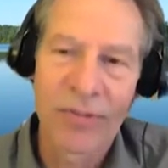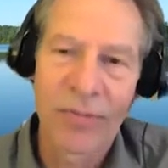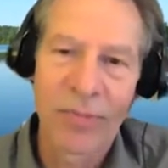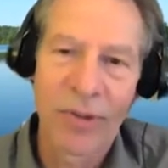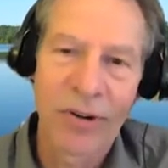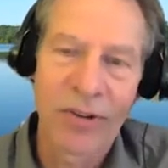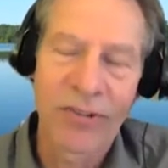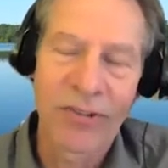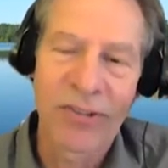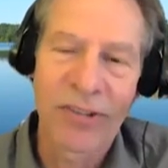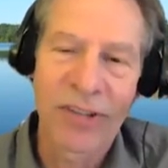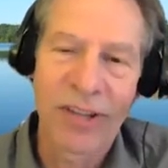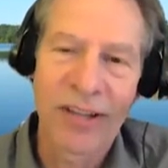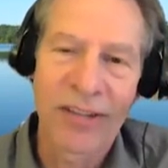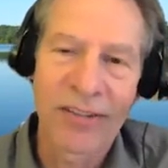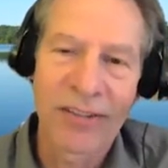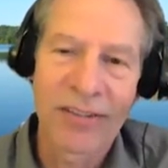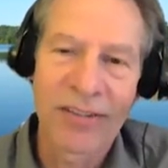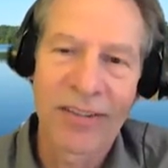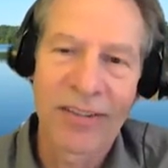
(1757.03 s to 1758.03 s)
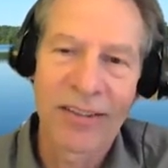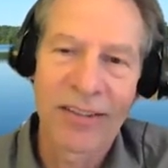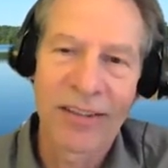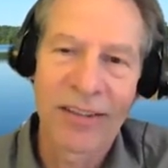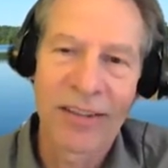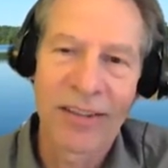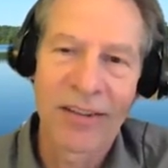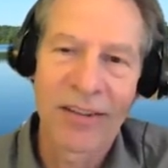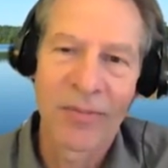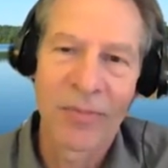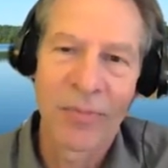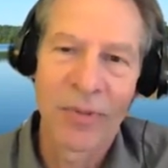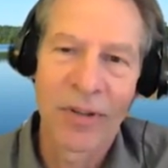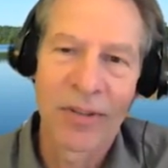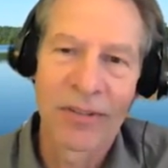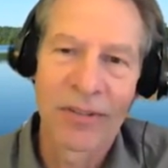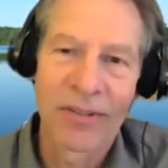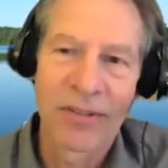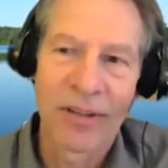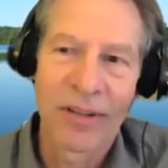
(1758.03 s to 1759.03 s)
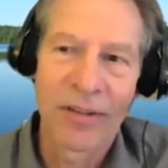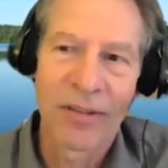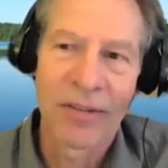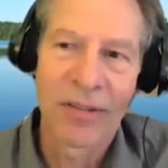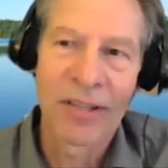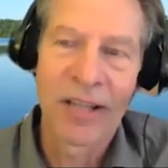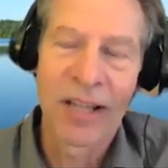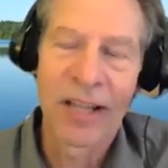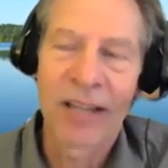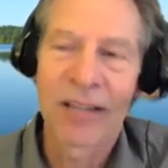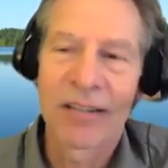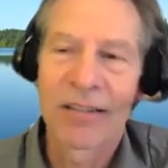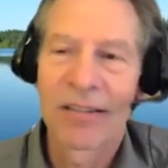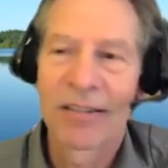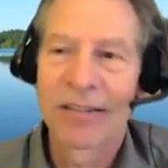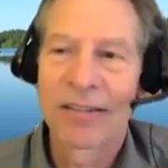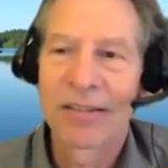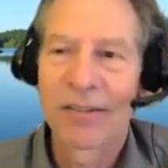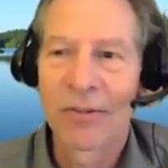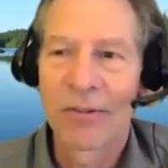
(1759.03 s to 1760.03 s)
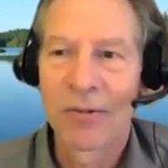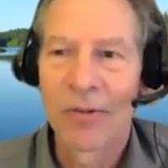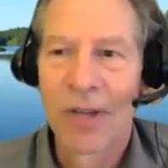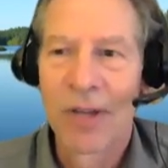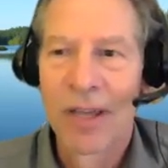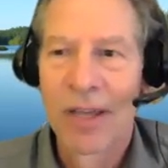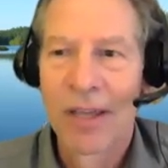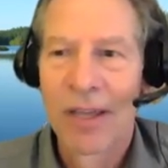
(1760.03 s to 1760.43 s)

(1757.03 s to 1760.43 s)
particle scientist at the end but uh, we'd like to